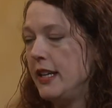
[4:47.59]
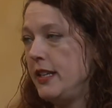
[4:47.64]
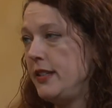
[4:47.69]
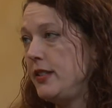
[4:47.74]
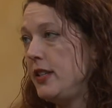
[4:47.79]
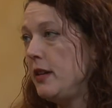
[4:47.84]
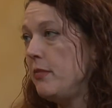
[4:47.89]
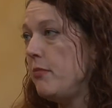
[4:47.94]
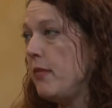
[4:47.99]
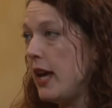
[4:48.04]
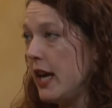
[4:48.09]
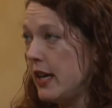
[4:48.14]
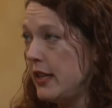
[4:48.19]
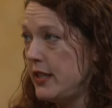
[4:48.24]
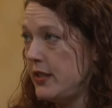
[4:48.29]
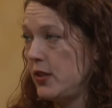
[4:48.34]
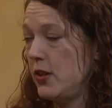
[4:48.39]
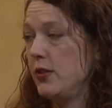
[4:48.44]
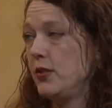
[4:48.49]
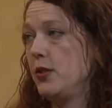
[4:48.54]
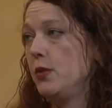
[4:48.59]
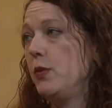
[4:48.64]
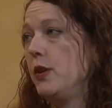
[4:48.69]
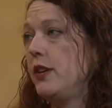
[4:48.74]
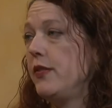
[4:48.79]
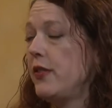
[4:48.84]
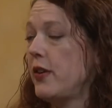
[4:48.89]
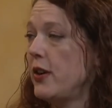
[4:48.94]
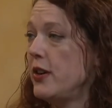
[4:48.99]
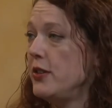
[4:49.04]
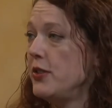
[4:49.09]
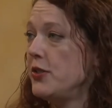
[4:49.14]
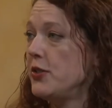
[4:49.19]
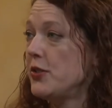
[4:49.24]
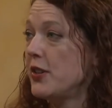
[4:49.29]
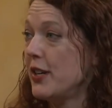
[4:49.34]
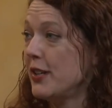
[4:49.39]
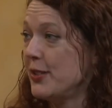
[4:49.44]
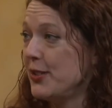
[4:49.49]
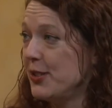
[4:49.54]
And Tim Mann is also one of our
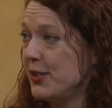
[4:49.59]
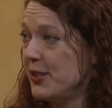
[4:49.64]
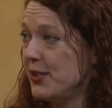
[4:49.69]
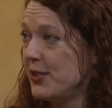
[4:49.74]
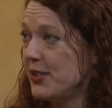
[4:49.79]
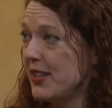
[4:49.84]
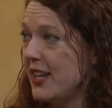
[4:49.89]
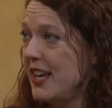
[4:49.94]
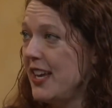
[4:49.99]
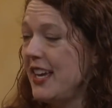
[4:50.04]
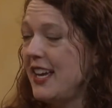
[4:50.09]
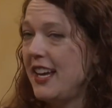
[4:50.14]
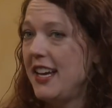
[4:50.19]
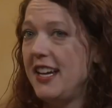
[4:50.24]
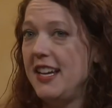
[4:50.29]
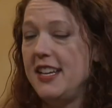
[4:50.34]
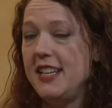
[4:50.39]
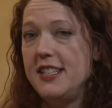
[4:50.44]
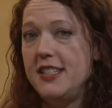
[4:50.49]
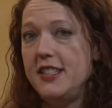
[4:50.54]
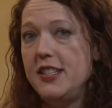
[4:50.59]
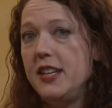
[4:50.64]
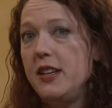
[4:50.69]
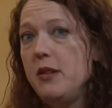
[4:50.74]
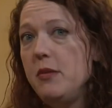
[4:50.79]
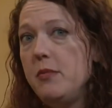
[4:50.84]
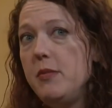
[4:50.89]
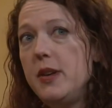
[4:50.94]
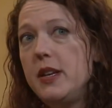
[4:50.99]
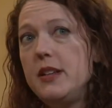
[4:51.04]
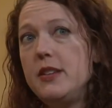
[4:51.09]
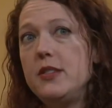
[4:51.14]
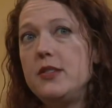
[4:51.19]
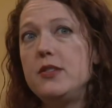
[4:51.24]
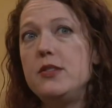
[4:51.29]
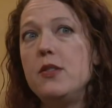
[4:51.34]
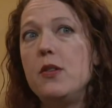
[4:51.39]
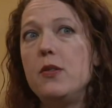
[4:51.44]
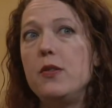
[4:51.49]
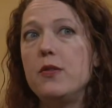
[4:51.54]
instructors. Mm-hmm. And Tim
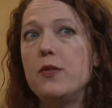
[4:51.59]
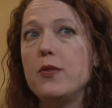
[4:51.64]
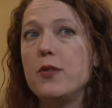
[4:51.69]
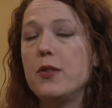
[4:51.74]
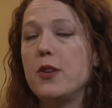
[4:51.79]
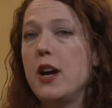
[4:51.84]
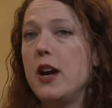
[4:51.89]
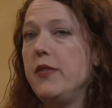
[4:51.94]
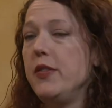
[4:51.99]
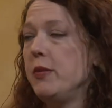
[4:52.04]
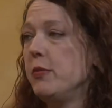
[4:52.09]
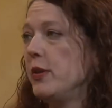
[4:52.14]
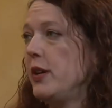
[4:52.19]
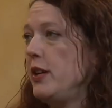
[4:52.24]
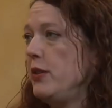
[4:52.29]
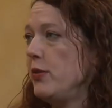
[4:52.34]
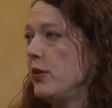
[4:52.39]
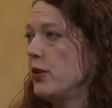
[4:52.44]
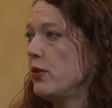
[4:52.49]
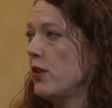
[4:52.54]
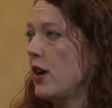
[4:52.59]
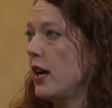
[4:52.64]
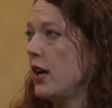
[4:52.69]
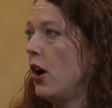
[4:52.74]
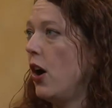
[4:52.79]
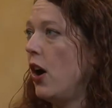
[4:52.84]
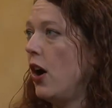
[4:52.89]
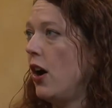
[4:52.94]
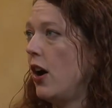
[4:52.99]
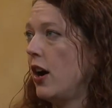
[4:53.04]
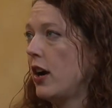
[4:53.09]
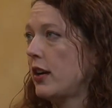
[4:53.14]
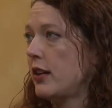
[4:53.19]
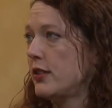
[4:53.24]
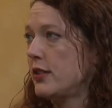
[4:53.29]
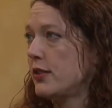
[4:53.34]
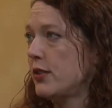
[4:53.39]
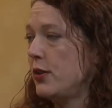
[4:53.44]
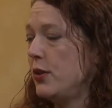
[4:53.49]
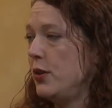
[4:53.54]
is known for having played with Greg
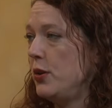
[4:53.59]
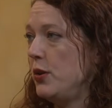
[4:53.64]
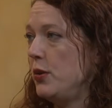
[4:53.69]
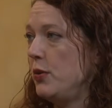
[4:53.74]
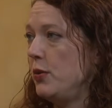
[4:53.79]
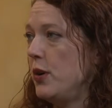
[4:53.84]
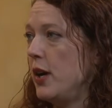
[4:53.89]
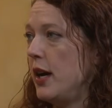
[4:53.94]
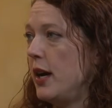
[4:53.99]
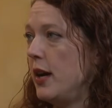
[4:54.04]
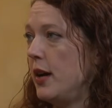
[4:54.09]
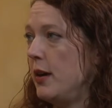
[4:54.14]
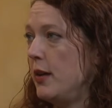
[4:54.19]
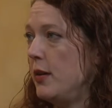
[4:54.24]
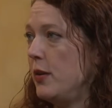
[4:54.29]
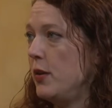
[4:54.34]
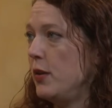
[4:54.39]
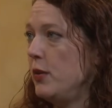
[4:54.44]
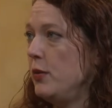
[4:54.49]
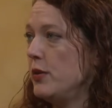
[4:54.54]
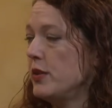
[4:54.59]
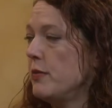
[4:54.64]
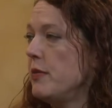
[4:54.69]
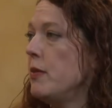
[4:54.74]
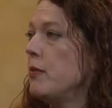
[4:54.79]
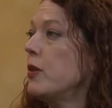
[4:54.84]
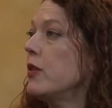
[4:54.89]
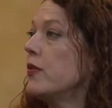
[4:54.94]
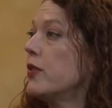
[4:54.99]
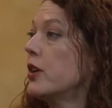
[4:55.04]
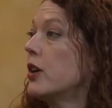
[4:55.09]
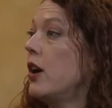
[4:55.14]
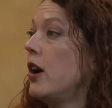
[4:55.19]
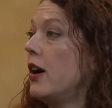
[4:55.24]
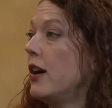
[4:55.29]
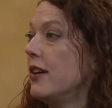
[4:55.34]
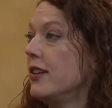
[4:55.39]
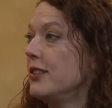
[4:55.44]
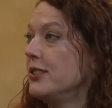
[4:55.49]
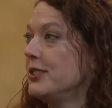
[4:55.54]
Hawkes, who ha- who was a member of the
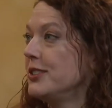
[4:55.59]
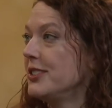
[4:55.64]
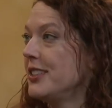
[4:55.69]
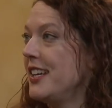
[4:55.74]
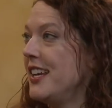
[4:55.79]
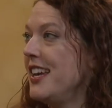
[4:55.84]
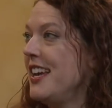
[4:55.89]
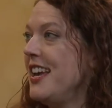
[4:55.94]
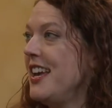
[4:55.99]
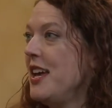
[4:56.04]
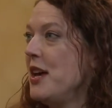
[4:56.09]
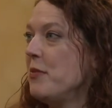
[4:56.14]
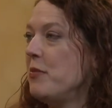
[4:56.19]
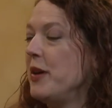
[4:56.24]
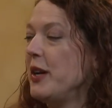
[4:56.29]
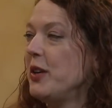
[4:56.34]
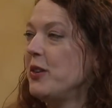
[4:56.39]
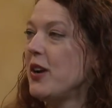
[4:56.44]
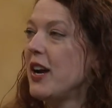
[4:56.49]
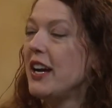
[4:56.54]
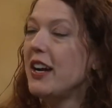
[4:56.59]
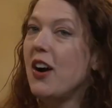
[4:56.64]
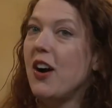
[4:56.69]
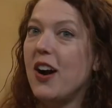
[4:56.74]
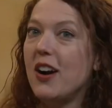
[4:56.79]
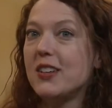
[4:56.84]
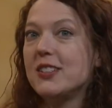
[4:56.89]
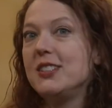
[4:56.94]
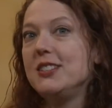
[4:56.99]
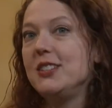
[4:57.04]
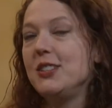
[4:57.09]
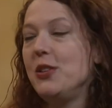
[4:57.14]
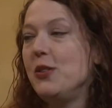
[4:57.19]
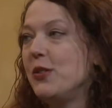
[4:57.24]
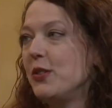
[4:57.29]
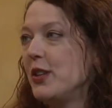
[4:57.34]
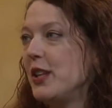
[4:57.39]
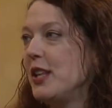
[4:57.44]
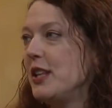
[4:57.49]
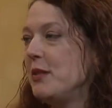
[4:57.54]
Cars. All right. But Greg Hawkes is a
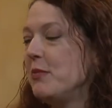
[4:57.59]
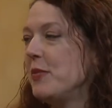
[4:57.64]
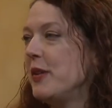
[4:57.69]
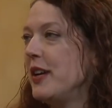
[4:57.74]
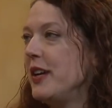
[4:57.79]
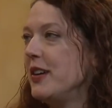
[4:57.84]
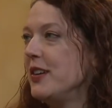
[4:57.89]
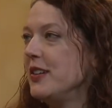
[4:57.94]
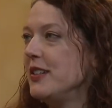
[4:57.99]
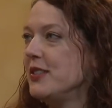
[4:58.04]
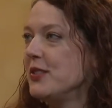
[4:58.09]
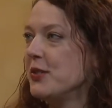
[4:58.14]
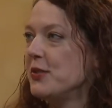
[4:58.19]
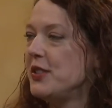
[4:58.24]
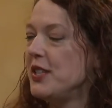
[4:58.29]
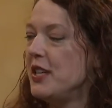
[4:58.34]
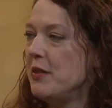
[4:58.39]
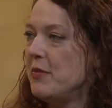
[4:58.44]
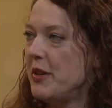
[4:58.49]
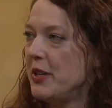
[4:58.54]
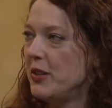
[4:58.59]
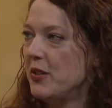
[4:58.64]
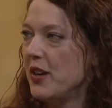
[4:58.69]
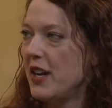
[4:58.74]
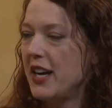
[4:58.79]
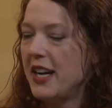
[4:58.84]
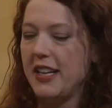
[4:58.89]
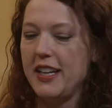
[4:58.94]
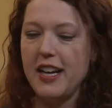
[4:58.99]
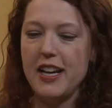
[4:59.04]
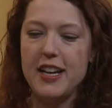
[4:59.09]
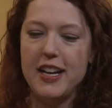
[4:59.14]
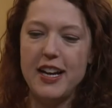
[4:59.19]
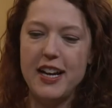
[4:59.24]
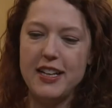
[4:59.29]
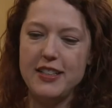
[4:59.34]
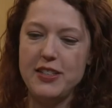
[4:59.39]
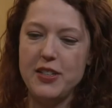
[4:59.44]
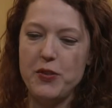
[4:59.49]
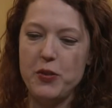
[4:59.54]
ukulele player, and so Tim cool. and Greg
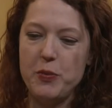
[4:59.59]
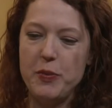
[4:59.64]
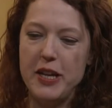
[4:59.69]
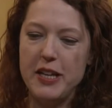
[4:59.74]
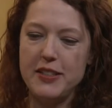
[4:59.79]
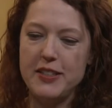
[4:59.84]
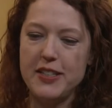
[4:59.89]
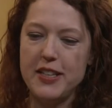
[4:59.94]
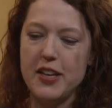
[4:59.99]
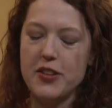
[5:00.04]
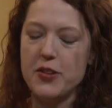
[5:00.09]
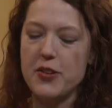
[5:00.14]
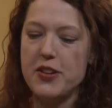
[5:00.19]
had several bands together.